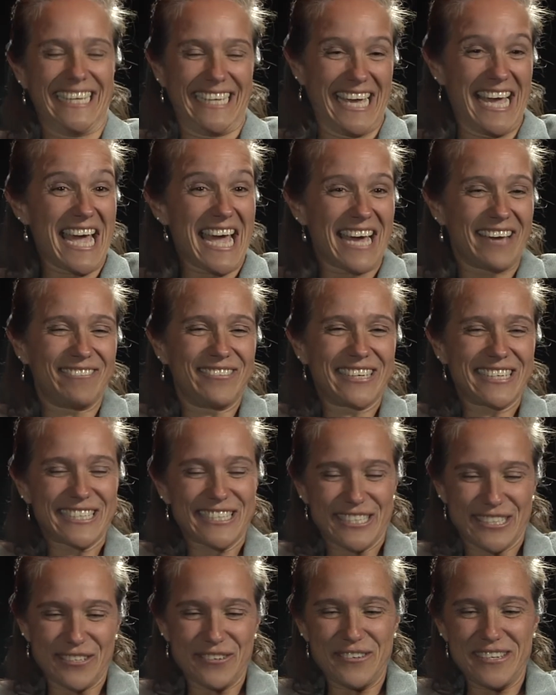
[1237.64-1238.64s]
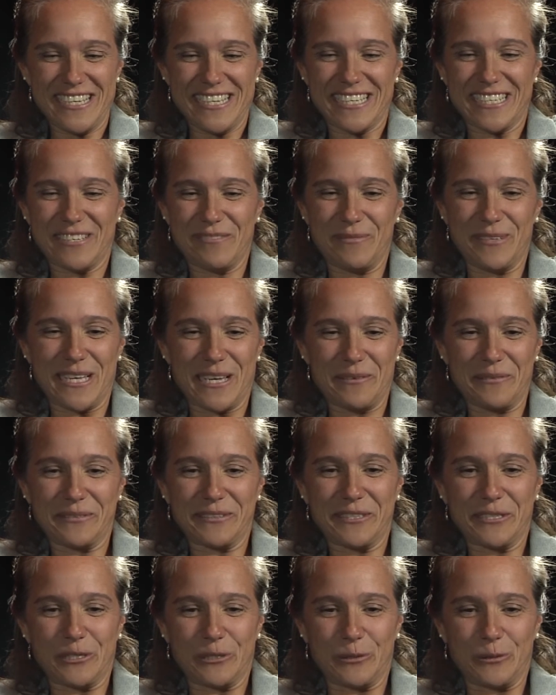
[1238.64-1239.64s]
Yeah, because it's so neat to be
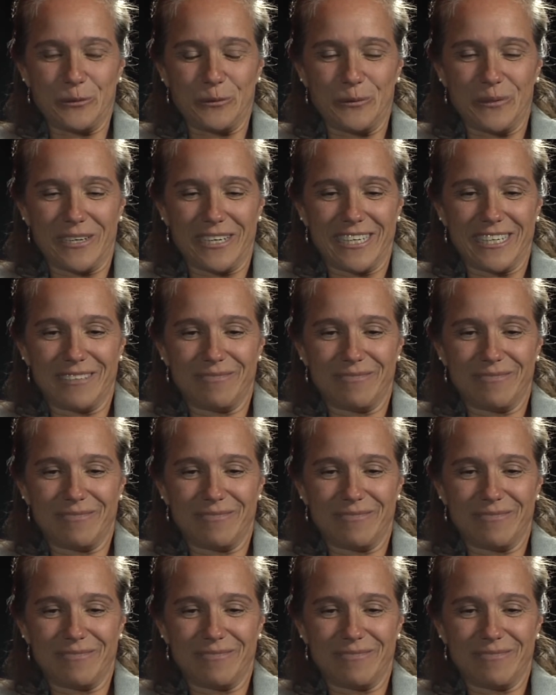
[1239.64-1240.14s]
able to